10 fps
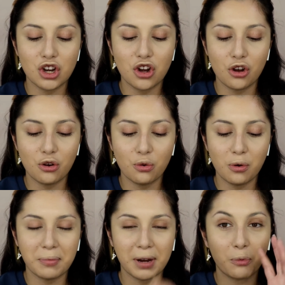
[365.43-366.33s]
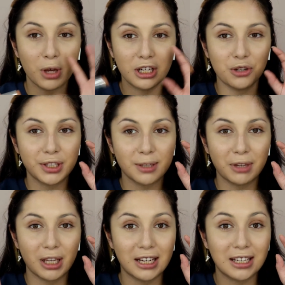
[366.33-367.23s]
No, but I wanted to use
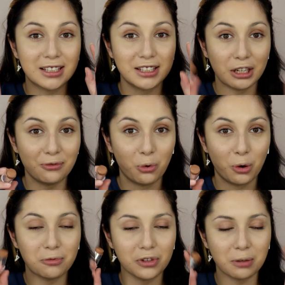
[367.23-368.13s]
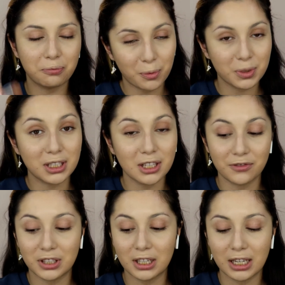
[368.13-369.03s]
something in a stick form for the purposes
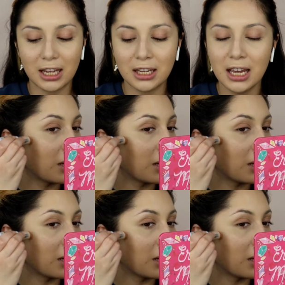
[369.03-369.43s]
of today.